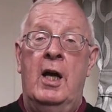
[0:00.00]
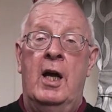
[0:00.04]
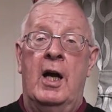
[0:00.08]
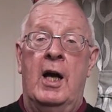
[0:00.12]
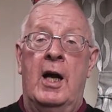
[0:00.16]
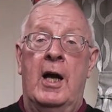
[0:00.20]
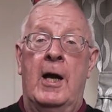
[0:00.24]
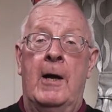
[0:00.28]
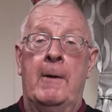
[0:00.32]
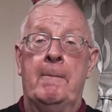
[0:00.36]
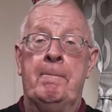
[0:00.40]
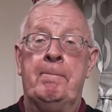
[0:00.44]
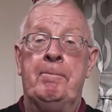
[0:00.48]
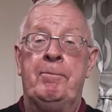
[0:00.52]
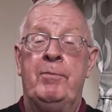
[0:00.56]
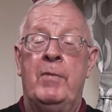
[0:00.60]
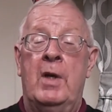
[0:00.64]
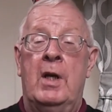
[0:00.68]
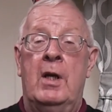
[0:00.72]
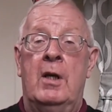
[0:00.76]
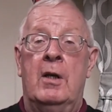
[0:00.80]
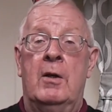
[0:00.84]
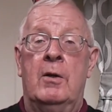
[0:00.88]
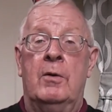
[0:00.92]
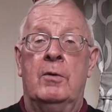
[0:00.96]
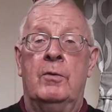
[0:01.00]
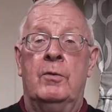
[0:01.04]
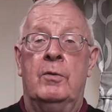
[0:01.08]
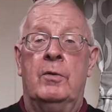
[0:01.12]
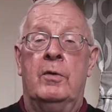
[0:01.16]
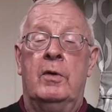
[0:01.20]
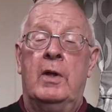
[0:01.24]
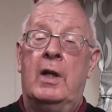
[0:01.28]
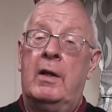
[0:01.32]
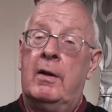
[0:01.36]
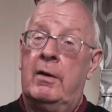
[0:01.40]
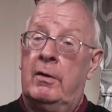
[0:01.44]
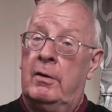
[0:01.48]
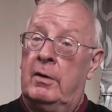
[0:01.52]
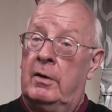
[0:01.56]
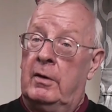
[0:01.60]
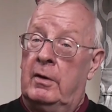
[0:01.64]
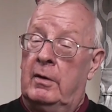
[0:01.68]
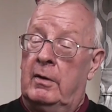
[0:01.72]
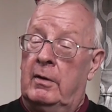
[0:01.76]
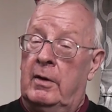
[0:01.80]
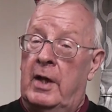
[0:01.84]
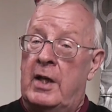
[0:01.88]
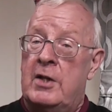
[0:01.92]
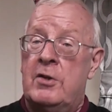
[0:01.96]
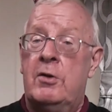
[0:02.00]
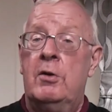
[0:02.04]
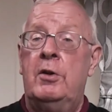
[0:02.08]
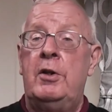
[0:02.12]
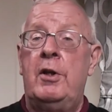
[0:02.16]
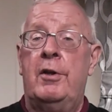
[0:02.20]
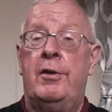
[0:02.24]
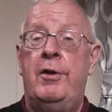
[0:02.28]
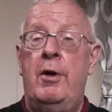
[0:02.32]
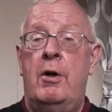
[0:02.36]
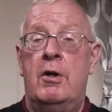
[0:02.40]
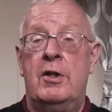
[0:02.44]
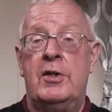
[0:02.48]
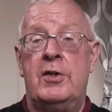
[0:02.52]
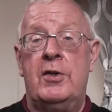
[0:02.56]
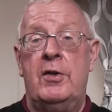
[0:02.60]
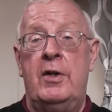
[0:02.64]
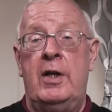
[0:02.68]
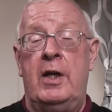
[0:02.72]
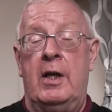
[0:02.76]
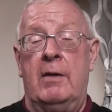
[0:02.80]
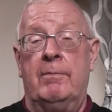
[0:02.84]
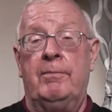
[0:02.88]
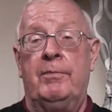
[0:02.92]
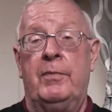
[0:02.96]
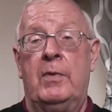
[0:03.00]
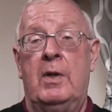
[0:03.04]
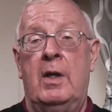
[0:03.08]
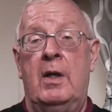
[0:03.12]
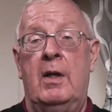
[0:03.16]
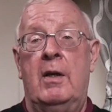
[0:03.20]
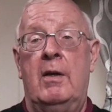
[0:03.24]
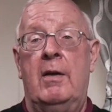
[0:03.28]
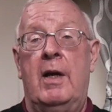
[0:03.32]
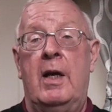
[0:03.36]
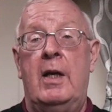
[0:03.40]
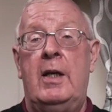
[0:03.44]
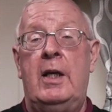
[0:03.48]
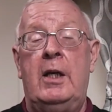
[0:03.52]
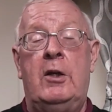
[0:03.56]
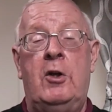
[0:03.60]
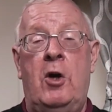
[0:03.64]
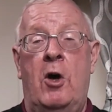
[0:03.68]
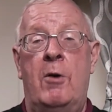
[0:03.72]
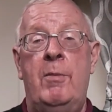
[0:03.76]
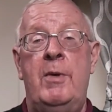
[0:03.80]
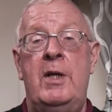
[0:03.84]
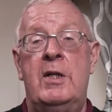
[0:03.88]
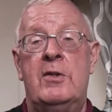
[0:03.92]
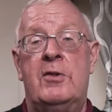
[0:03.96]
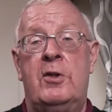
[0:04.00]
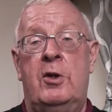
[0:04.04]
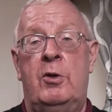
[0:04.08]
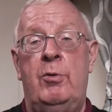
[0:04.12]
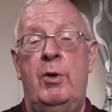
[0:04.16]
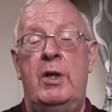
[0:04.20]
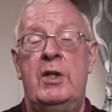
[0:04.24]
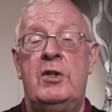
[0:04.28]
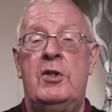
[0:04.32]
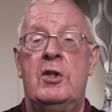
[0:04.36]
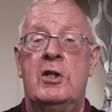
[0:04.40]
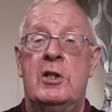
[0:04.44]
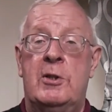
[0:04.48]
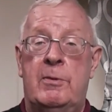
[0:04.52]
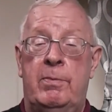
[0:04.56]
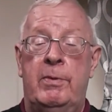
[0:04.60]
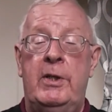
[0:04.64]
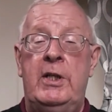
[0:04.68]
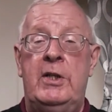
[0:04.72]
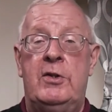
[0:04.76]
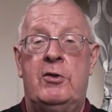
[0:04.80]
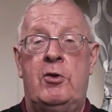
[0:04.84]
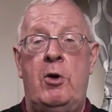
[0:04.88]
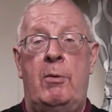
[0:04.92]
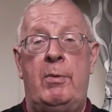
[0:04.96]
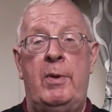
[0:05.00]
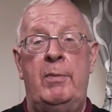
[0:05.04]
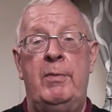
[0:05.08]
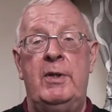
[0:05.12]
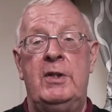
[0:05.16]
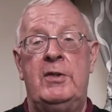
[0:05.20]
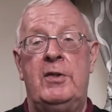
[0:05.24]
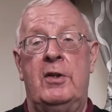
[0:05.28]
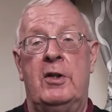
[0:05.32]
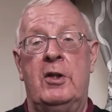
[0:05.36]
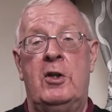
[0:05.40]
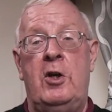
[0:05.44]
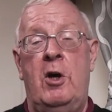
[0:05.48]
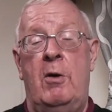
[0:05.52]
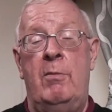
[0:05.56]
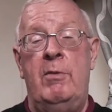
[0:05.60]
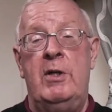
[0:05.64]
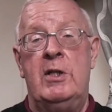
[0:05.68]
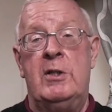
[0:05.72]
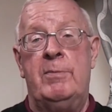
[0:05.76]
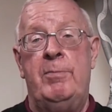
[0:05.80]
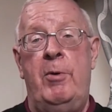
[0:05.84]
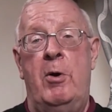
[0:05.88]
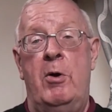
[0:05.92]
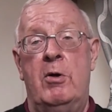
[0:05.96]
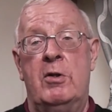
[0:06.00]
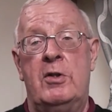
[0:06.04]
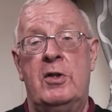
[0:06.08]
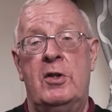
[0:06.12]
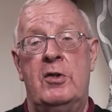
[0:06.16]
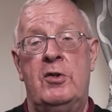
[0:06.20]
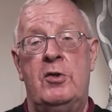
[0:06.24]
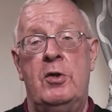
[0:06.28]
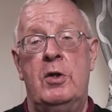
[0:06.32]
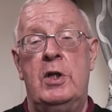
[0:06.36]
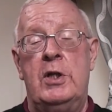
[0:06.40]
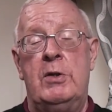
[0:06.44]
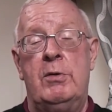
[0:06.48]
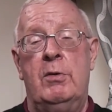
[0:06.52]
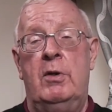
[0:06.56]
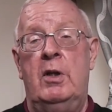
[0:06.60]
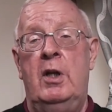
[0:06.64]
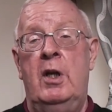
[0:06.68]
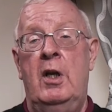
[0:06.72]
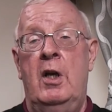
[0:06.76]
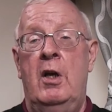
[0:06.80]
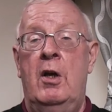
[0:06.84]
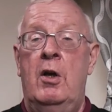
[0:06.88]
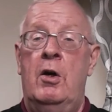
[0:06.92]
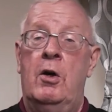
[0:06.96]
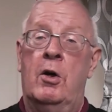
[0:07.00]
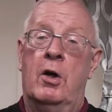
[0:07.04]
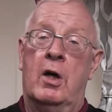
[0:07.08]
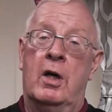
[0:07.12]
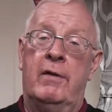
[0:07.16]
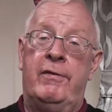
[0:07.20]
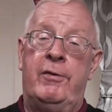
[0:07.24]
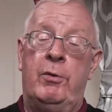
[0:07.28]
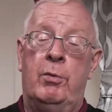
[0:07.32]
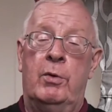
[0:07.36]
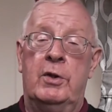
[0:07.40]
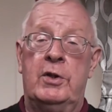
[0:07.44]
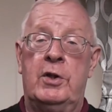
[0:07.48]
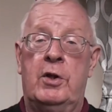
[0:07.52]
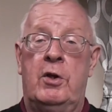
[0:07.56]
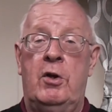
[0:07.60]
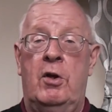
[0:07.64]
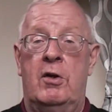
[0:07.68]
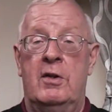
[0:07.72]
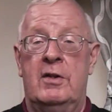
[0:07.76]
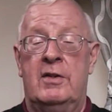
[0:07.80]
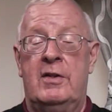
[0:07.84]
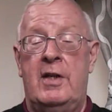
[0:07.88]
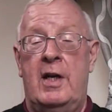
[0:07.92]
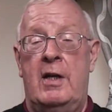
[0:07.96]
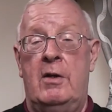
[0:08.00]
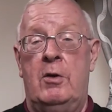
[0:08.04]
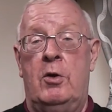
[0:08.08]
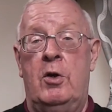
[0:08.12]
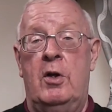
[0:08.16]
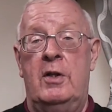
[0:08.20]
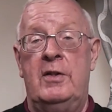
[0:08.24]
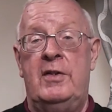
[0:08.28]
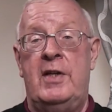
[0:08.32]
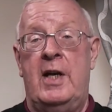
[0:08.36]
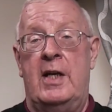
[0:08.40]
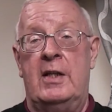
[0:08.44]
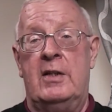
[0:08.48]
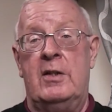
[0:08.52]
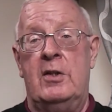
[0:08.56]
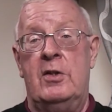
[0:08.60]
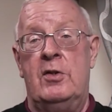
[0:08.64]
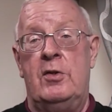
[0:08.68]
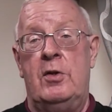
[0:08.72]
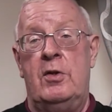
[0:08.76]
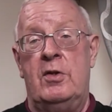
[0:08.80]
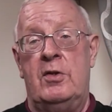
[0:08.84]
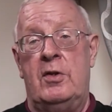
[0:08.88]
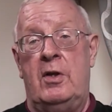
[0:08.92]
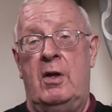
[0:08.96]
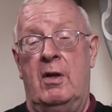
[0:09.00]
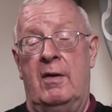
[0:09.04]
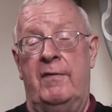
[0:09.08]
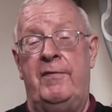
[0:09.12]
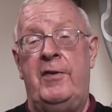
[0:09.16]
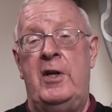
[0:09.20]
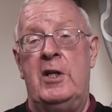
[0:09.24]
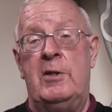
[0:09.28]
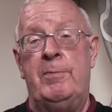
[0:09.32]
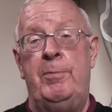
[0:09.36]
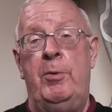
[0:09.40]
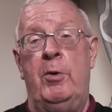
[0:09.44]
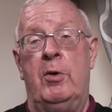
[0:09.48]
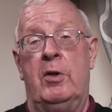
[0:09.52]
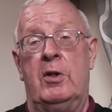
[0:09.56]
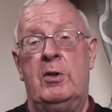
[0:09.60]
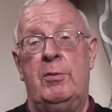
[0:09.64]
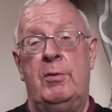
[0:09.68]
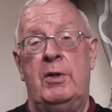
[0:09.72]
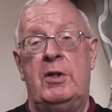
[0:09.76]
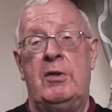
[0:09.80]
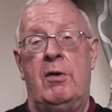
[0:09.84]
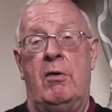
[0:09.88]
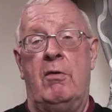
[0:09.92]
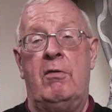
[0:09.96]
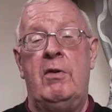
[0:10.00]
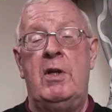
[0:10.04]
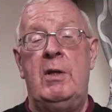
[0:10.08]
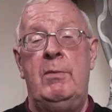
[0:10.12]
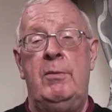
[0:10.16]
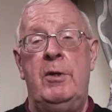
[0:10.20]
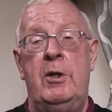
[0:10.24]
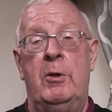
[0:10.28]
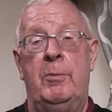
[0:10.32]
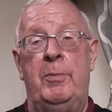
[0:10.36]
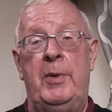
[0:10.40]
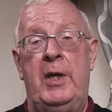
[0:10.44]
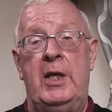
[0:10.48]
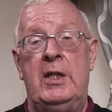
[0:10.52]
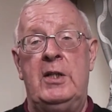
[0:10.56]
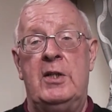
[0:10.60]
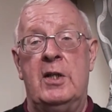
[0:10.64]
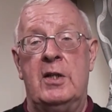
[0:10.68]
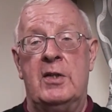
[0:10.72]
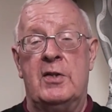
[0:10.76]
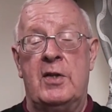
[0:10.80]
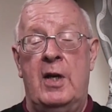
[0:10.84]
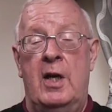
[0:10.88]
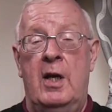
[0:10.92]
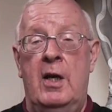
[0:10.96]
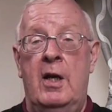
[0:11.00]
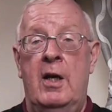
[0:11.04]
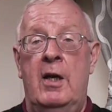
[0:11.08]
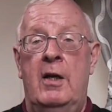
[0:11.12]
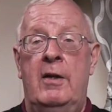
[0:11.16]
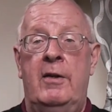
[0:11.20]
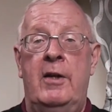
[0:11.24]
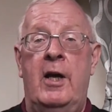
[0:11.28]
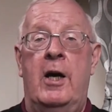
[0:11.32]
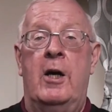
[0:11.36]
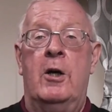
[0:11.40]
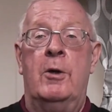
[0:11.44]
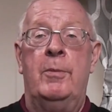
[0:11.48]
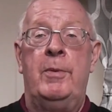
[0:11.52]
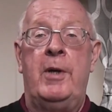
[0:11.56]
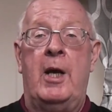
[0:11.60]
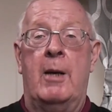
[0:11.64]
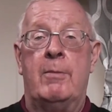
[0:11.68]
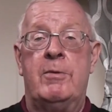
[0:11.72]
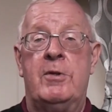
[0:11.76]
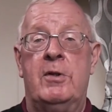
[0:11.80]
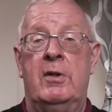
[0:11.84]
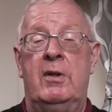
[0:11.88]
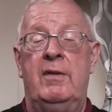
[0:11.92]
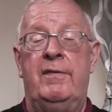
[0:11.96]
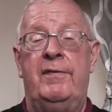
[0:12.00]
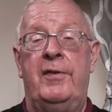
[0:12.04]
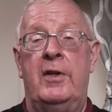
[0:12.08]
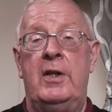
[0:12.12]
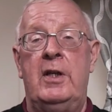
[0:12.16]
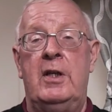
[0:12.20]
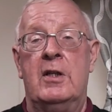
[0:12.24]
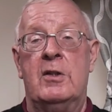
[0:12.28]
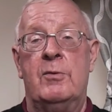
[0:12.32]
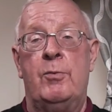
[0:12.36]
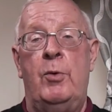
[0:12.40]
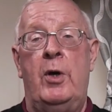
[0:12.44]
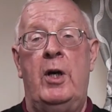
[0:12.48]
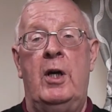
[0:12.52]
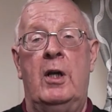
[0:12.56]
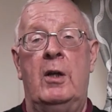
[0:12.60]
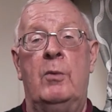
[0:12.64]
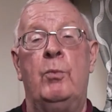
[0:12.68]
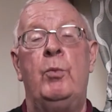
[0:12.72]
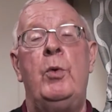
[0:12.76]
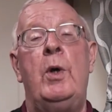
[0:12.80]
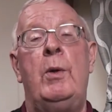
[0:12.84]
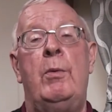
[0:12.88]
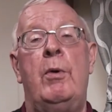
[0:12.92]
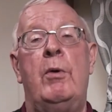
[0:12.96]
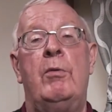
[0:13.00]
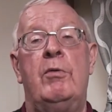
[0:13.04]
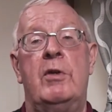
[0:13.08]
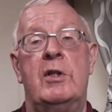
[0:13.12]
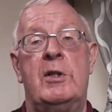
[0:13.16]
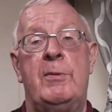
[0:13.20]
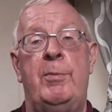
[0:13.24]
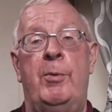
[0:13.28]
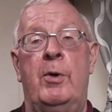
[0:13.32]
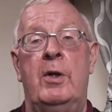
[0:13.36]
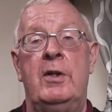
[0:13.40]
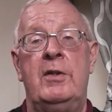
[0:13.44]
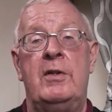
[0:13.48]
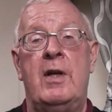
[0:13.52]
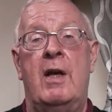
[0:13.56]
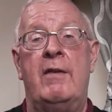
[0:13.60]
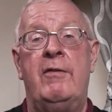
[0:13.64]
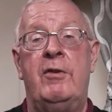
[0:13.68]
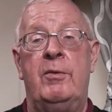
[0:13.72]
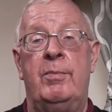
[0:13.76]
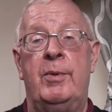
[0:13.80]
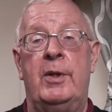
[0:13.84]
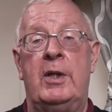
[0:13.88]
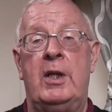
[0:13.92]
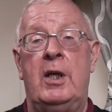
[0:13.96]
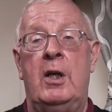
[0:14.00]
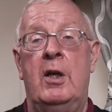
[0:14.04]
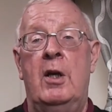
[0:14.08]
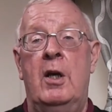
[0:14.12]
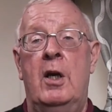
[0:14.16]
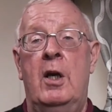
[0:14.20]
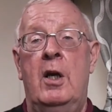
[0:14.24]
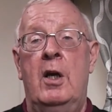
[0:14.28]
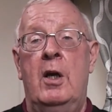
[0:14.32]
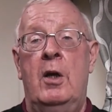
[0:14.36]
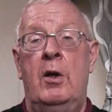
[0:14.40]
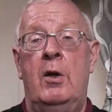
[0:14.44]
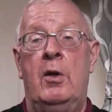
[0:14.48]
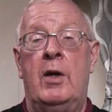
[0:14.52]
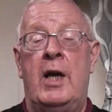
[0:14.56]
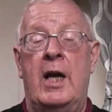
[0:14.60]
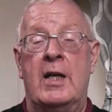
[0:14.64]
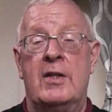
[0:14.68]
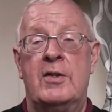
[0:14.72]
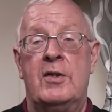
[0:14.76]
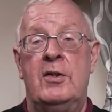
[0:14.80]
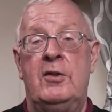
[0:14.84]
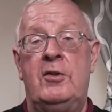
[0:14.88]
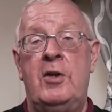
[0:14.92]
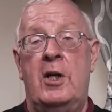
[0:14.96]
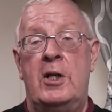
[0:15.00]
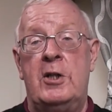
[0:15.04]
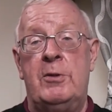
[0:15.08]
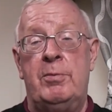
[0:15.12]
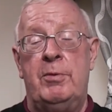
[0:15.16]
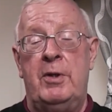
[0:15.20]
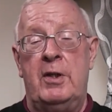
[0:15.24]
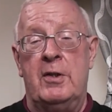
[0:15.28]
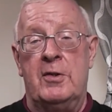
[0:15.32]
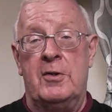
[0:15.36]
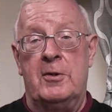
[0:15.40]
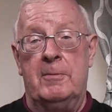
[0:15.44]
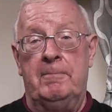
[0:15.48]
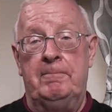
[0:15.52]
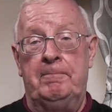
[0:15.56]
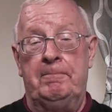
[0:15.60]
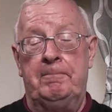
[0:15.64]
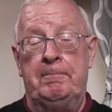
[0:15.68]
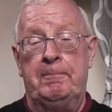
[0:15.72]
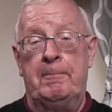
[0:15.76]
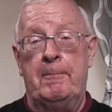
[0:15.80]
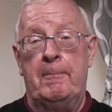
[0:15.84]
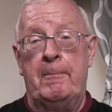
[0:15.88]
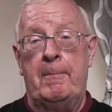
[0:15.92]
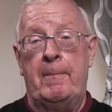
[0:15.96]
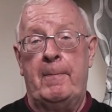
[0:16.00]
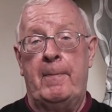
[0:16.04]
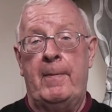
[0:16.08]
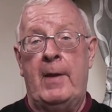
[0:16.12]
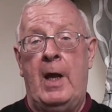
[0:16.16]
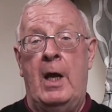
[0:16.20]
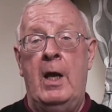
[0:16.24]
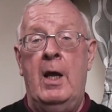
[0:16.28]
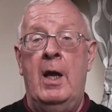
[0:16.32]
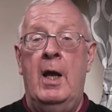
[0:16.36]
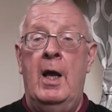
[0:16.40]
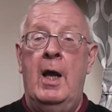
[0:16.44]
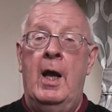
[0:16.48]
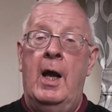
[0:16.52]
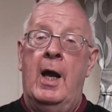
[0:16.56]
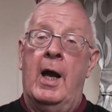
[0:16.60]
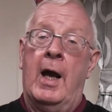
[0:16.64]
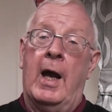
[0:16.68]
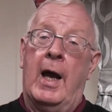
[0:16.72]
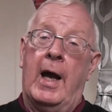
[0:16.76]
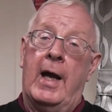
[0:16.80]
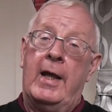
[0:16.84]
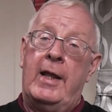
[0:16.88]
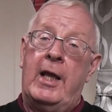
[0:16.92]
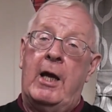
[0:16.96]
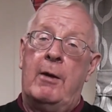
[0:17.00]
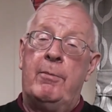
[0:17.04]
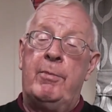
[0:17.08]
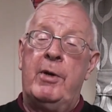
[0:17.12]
Let us know your thoughts on it. Any comments or questions, please drop them into the comments box as usual, or if you want to contact us using our Facebook, Twitter or email pages, that'll be absolutely fine as well, and we will respond to everybody who gets in touch with us. And that